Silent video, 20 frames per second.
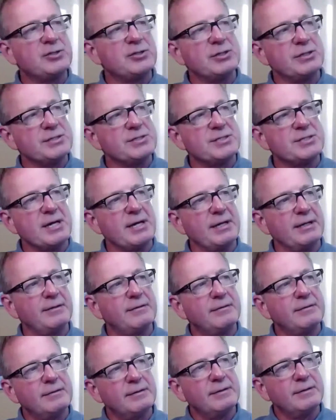you should have
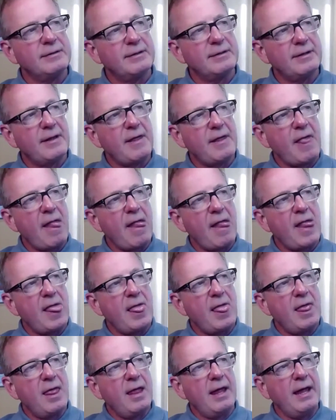said,
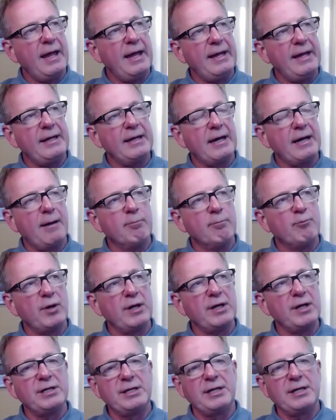hey, I'm
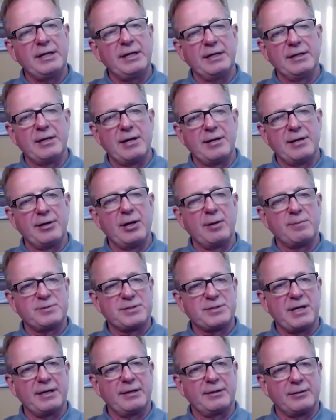bringing you in on an
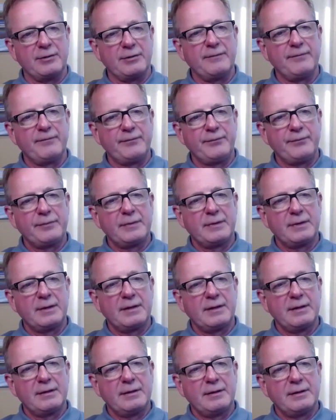upcycle.
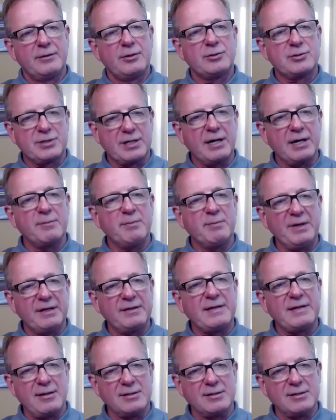There's going to be
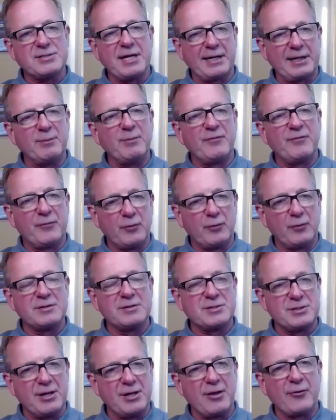a down cycle before
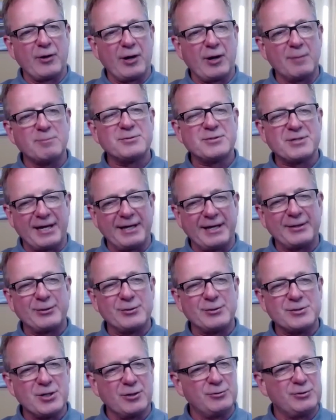there's another
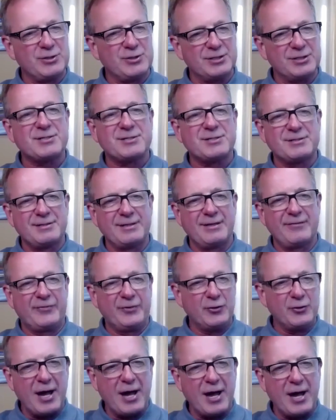upcycle. So just, if
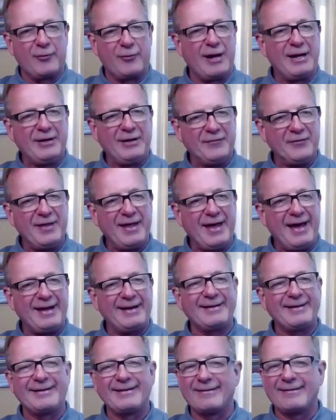you're not ready for
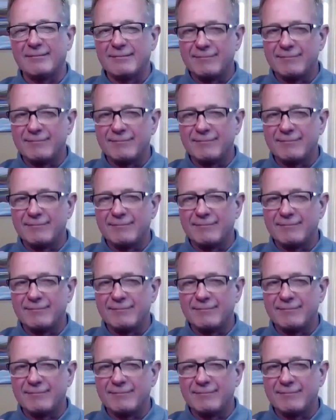that,